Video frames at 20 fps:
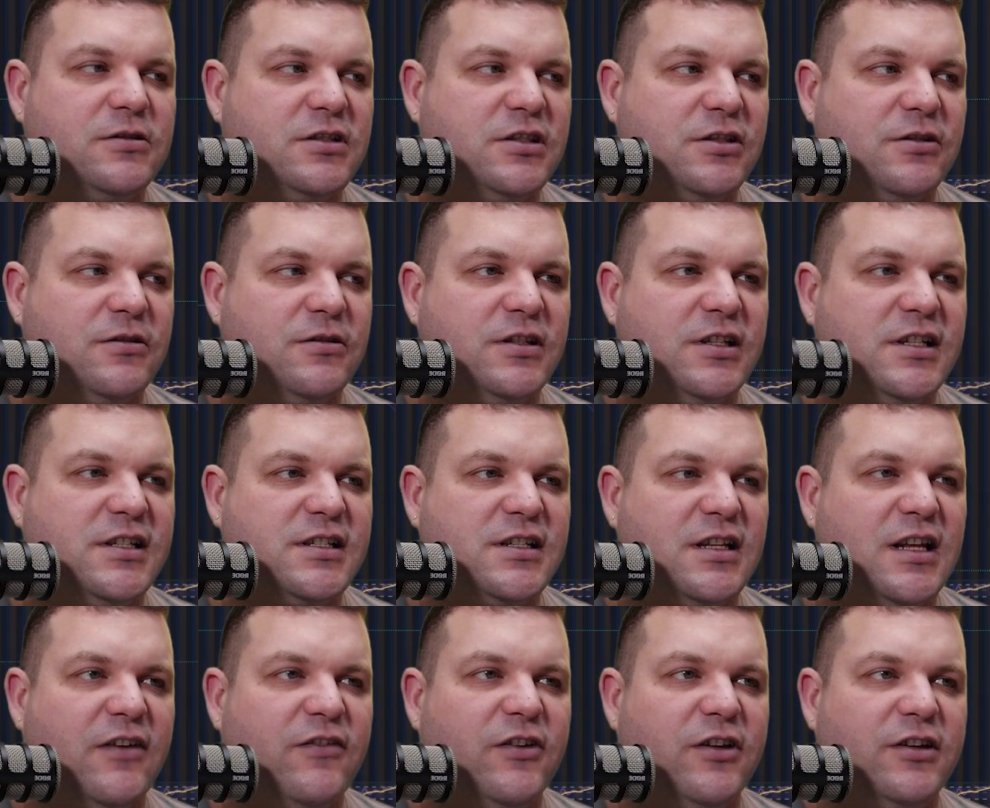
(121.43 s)
to these
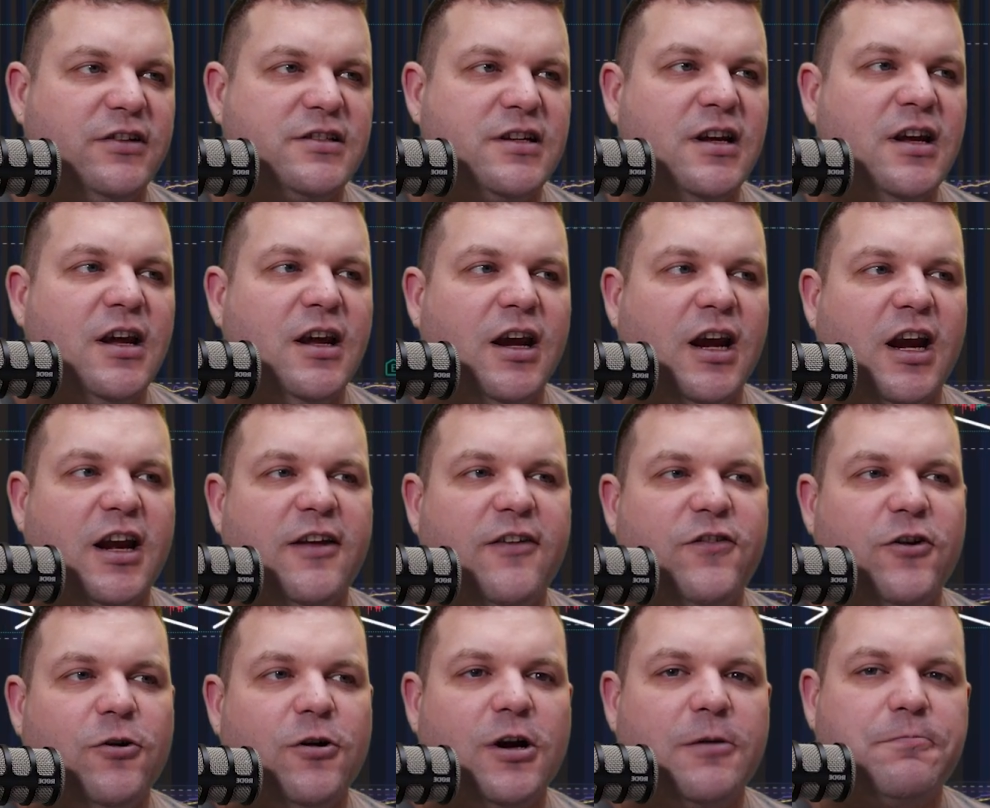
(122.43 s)
levels. And
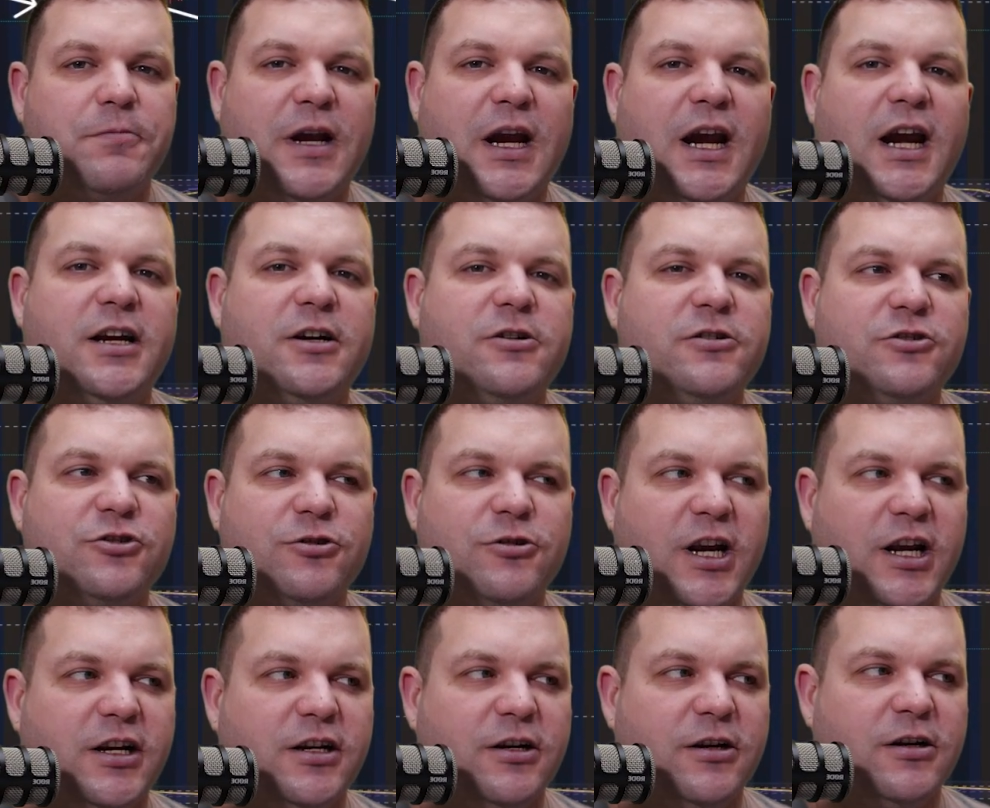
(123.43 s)
if you're a pattern
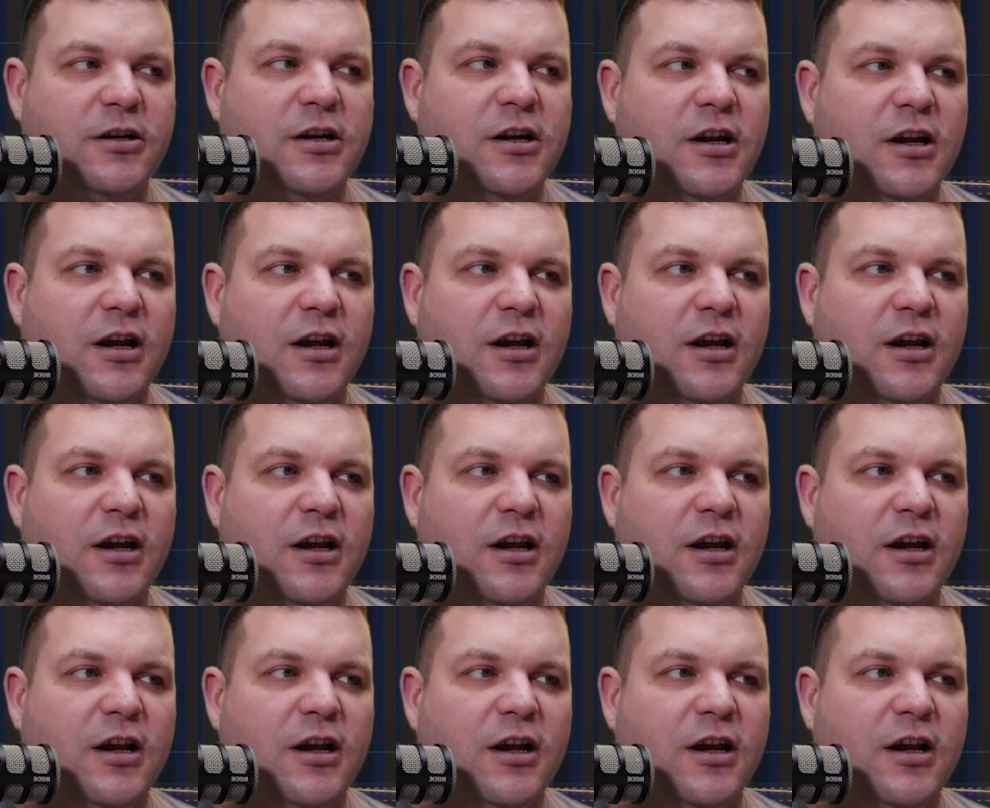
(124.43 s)
trader,